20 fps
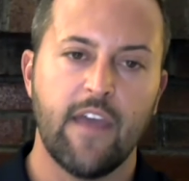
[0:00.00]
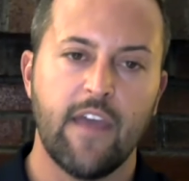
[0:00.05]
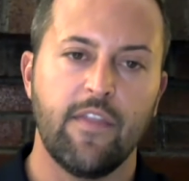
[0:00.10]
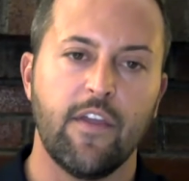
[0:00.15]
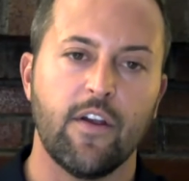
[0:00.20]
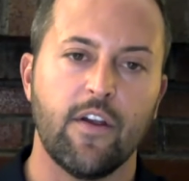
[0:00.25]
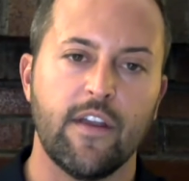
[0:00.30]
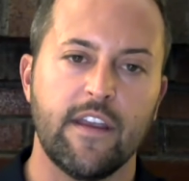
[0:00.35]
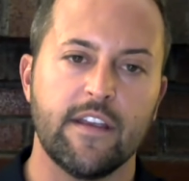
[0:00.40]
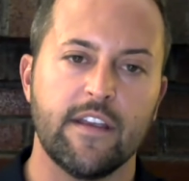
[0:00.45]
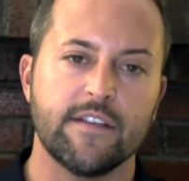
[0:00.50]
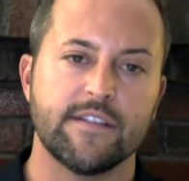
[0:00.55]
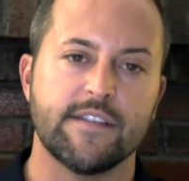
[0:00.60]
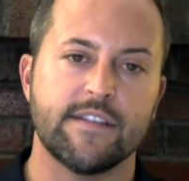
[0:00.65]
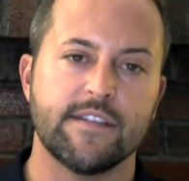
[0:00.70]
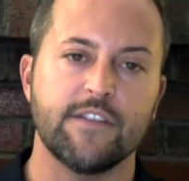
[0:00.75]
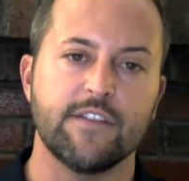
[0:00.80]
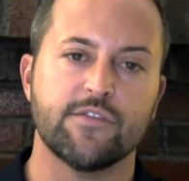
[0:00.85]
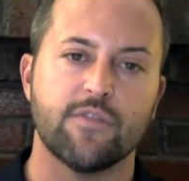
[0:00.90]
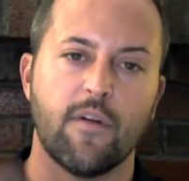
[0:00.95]
There is
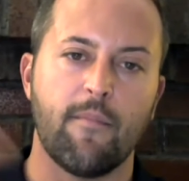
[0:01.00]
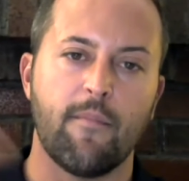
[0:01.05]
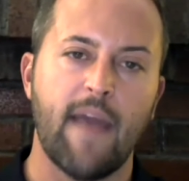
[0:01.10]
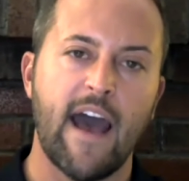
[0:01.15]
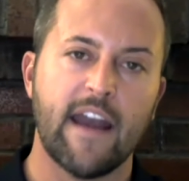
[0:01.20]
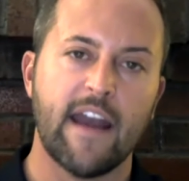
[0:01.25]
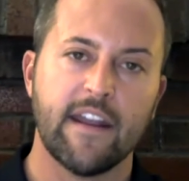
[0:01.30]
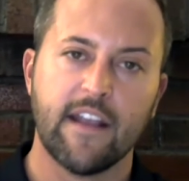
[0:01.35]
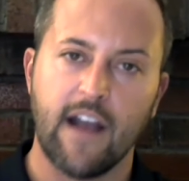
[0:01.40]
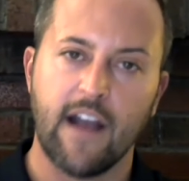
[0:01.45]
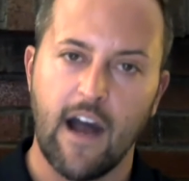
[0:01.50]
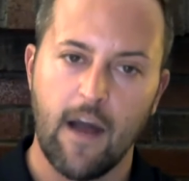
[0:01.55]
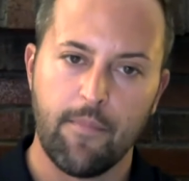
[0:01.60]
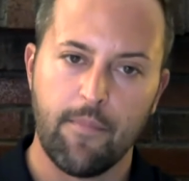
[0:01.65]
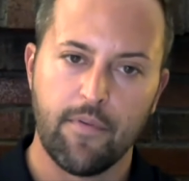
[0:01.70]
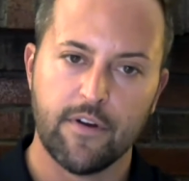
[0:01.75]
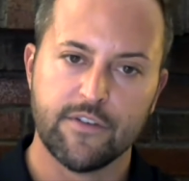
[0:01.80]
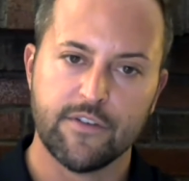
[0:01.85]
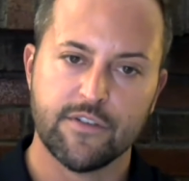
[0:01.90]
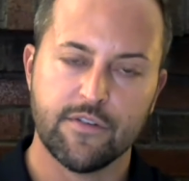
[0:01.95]
the dramatic
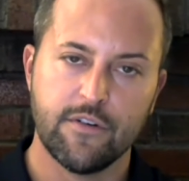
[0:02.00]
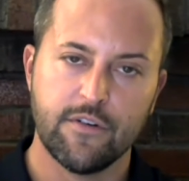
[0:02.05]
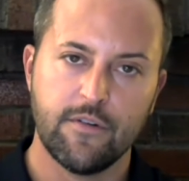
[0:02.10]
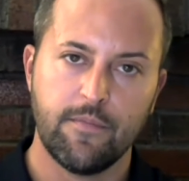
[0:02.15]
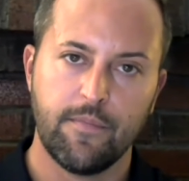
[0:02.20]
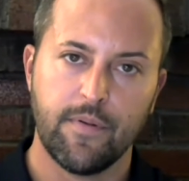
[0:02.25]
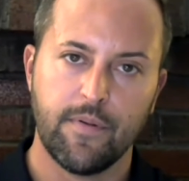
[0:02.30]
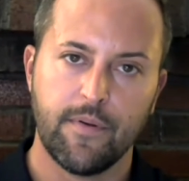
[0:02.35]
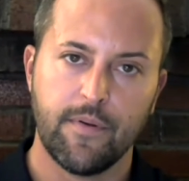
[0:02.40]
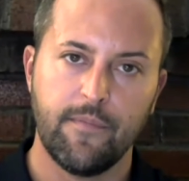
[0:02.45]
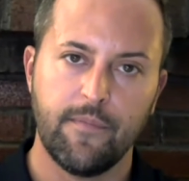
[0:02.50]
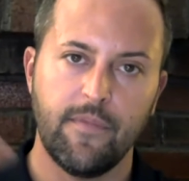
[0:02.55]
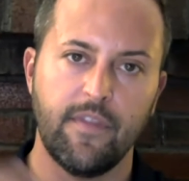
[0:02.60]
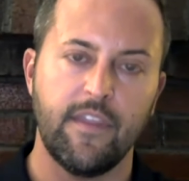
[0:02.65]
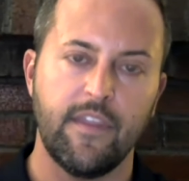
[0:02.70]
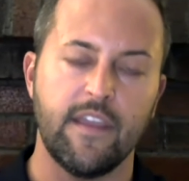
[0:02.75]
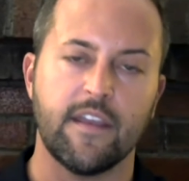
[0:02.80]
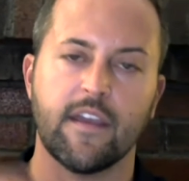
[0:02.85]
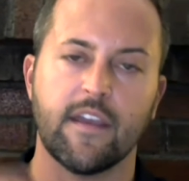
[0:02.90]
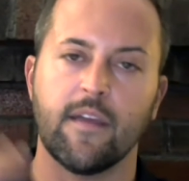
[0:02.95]
opera troupe,
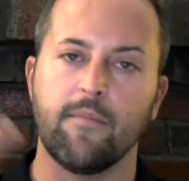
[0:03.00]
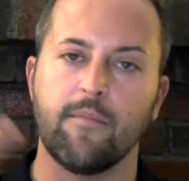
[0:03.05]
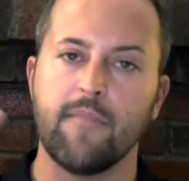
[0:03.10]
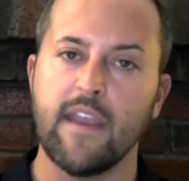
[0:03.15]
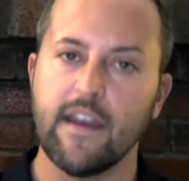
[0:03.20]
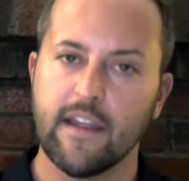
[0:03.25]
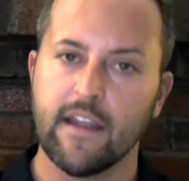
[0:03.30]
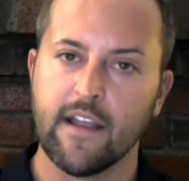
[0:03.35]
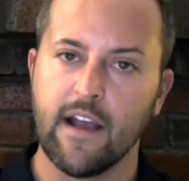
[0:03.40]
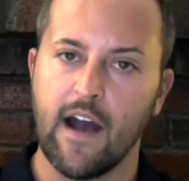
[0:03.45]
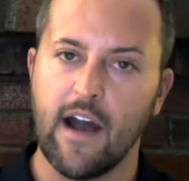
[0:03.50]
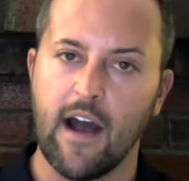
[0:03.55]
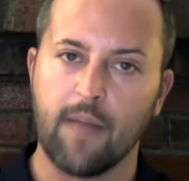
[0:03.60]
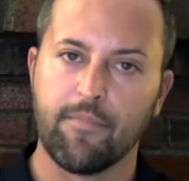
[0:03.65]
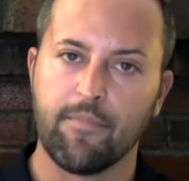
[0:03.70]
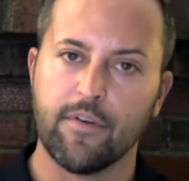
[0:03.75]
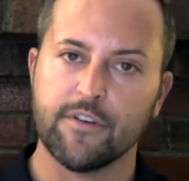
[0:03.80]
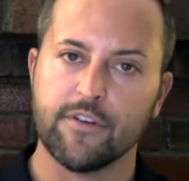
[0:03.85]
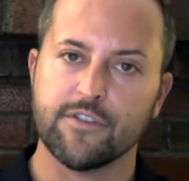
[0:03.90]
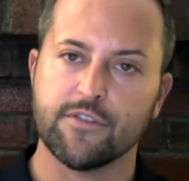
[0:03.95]
the comedic
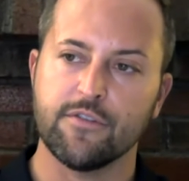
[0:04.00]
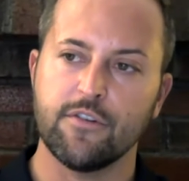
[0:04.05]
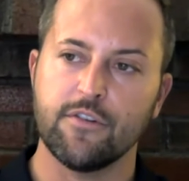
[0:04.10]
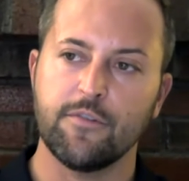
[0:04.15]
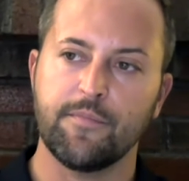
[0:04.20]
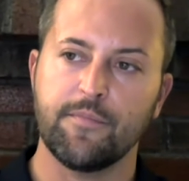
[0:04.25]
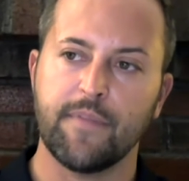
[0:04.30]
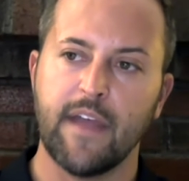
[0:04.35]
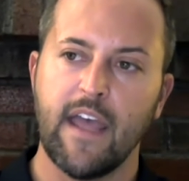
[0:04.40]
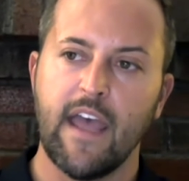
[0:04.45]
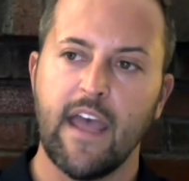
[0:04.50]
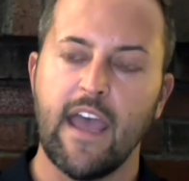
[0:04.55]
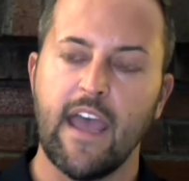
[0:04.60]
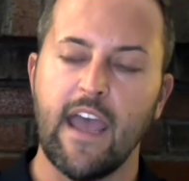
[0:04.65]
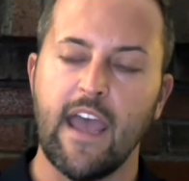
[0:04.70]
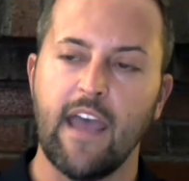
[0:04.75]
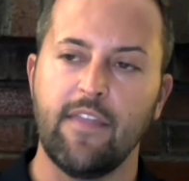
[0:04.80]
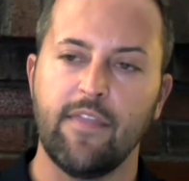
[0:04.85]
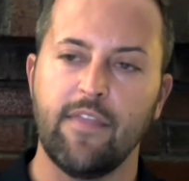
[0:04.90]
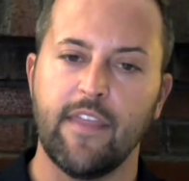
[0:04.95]
opera troupe,
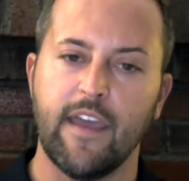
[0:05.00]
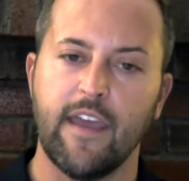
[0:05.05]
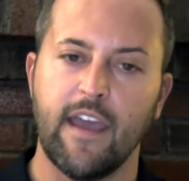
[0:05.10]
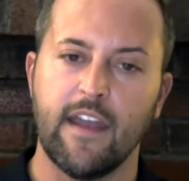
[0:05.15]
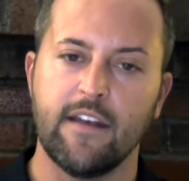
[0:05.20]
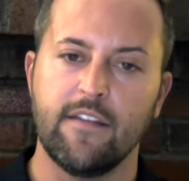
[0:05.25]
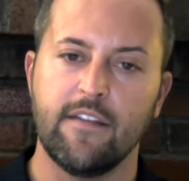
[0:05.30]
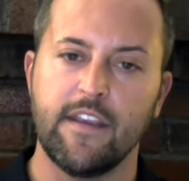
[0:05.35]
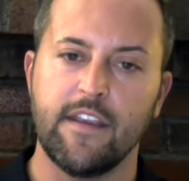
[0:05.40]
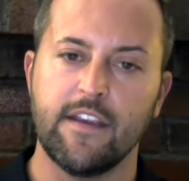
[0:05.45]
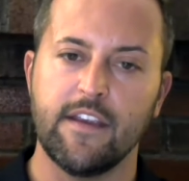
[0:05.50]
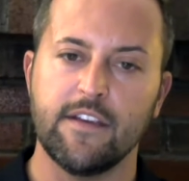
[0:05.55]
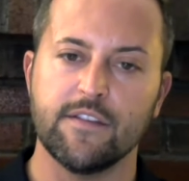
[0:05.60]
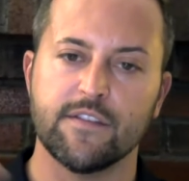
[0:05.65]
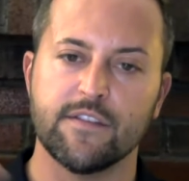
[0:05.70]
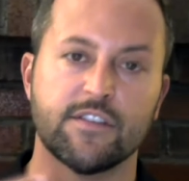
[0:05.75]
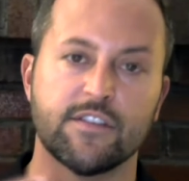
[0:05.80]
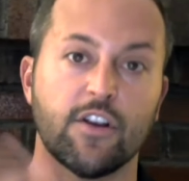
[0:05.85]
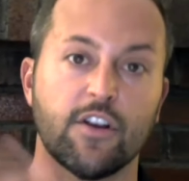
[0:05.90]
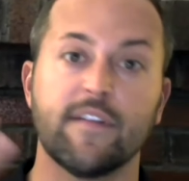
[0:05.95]
and then the
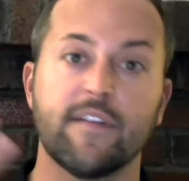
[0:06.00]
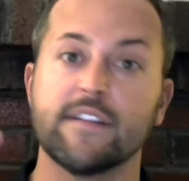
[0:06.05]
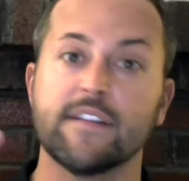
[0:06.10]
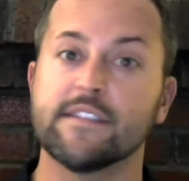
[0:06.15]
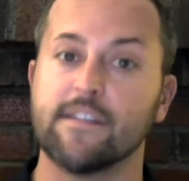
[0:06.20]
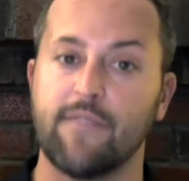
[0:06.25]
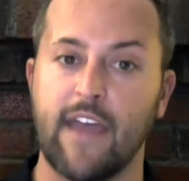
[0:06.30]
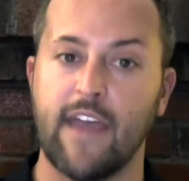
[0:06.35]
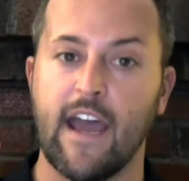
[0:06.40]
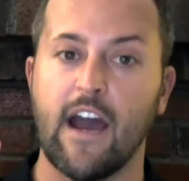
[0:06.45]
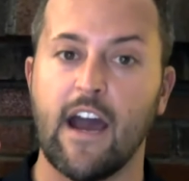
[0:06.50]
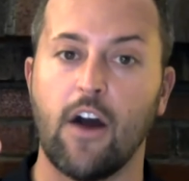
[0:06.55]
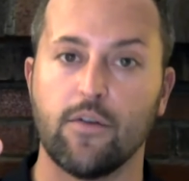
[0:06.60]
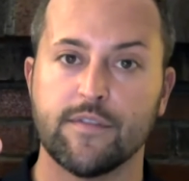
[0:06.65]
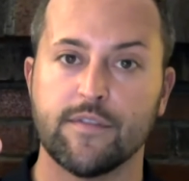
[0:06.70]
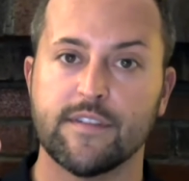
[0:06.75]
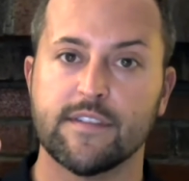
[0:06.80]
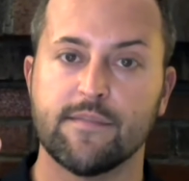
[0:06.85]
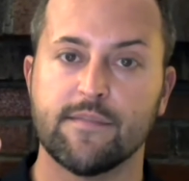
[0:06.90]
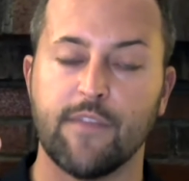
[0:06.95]
servants of the
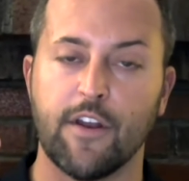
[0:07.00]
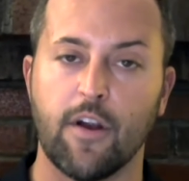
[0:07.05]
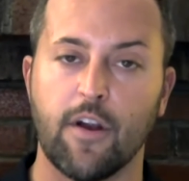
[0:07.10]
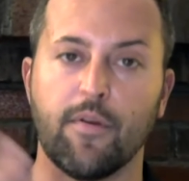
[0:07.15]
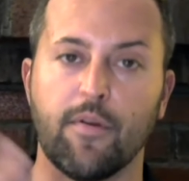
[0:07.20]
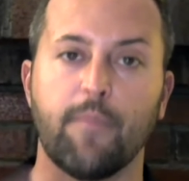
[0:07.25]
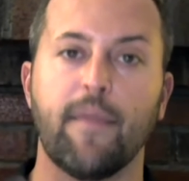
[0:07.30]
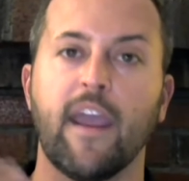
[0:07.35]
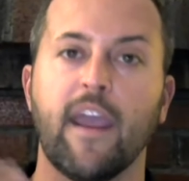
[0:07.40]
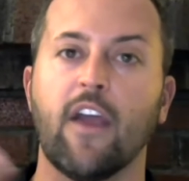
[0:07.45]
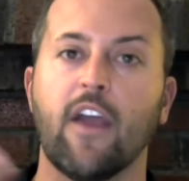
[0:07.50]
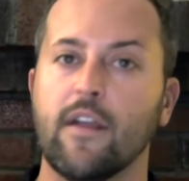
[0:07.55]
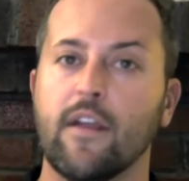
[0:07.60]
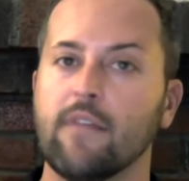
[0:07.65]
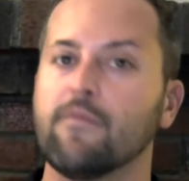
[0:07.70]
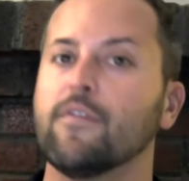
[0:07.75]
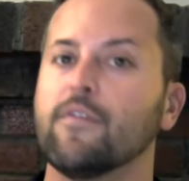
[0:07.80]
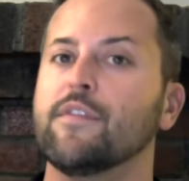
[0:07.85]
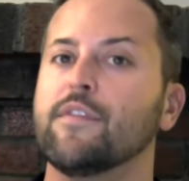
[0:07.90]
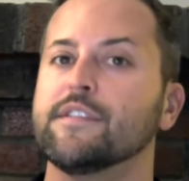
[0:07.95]
house that are
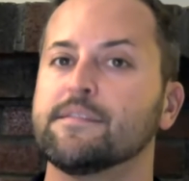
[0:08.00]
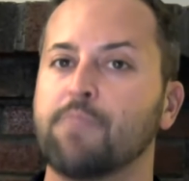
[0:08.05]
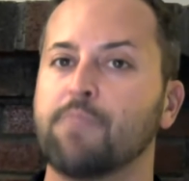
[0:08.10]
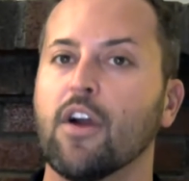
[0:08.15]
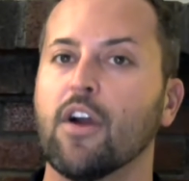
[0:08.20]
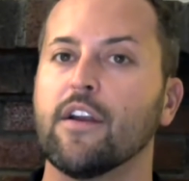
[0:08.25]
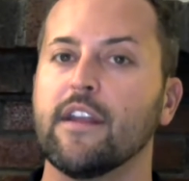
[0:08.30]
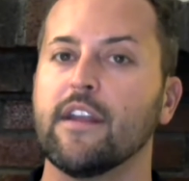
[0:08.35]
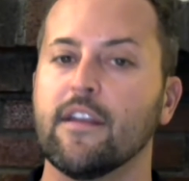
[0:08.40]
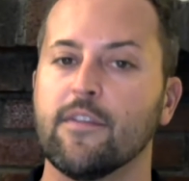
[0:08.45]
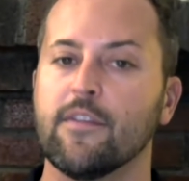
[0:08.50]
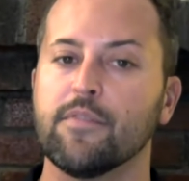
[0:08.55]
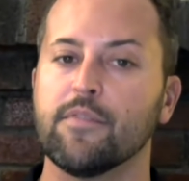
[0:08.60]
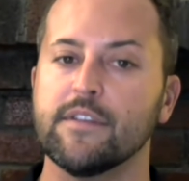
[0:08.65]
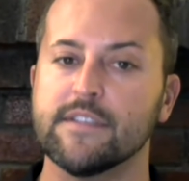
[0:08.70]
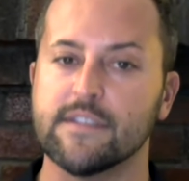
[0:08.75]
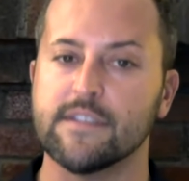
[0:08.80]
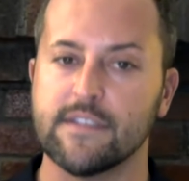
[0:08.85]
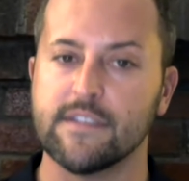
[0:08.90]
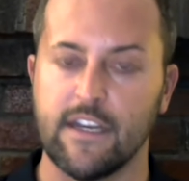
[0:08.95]
preparing for this party and the
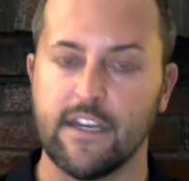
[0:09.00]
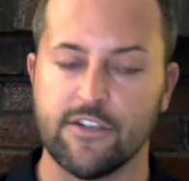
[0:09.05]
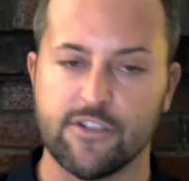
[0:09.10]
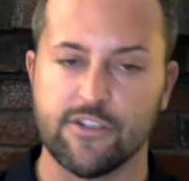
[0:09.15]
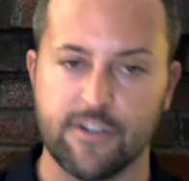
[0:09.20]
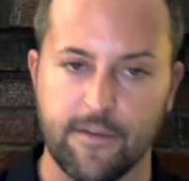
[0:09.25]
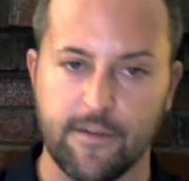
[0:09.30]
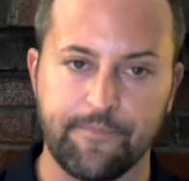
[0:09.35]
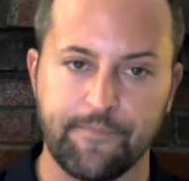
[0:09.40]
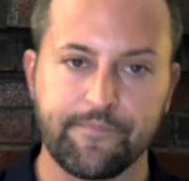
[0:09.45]
presentation.